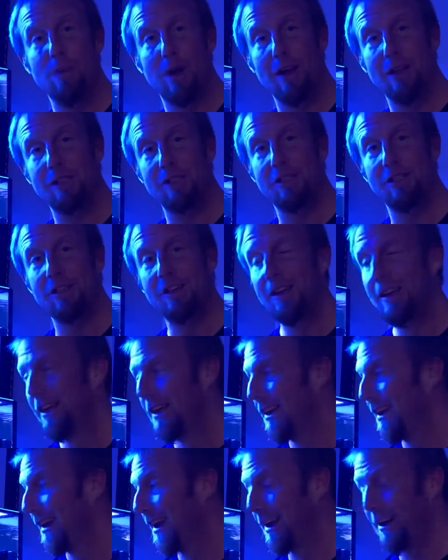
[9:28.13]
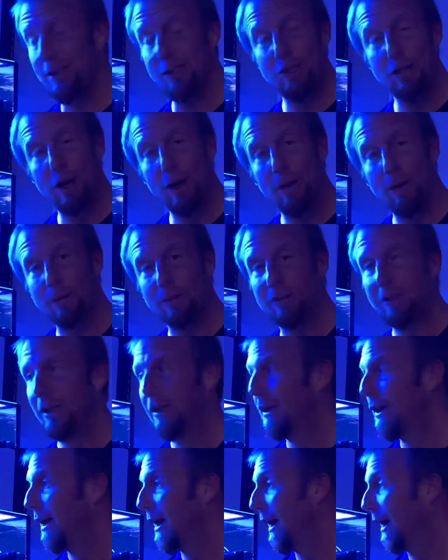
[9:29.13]
much, and it shows,
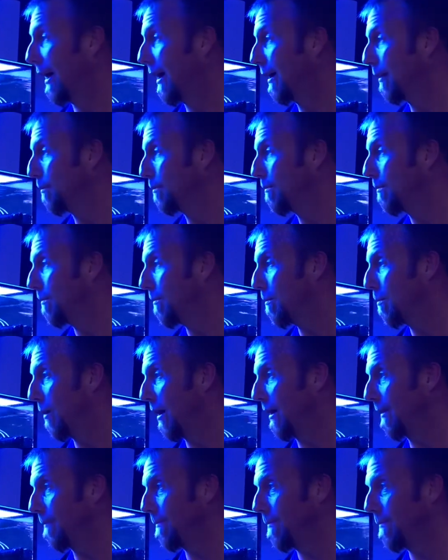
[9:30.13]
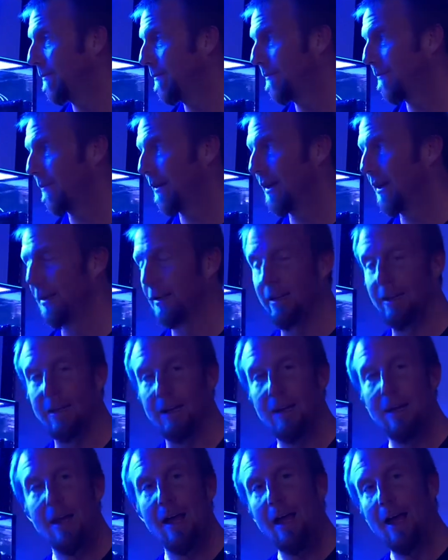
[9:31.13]
but
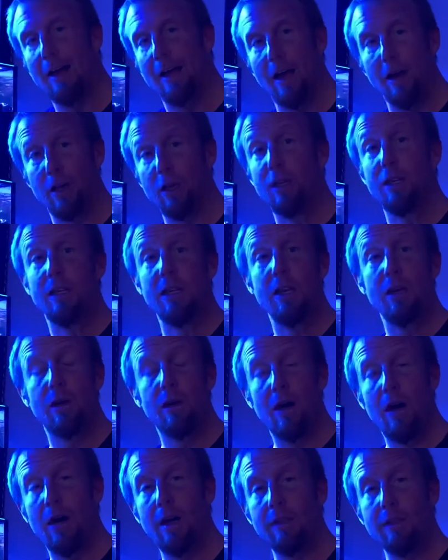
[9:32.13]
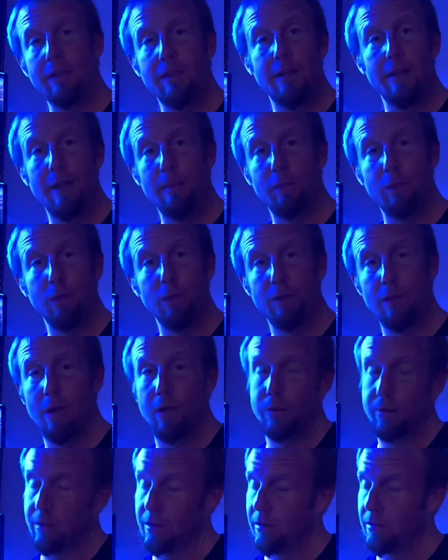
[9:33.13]
again, I got a good deal on the Neptune
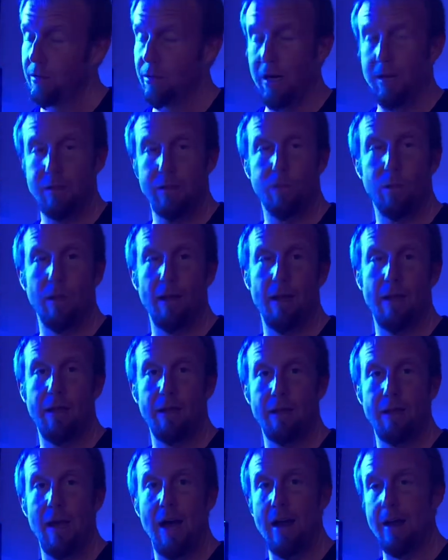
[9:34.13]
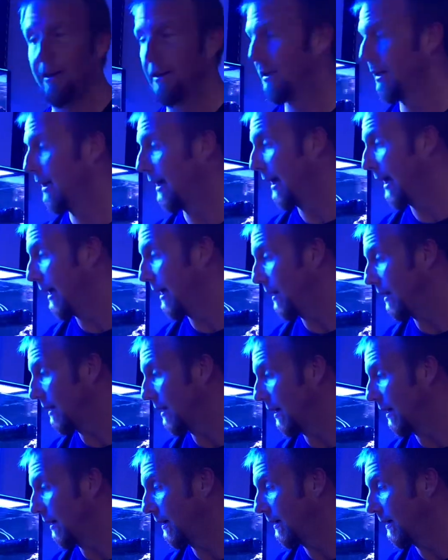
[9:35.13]
dose, so I just went ahead and got it. And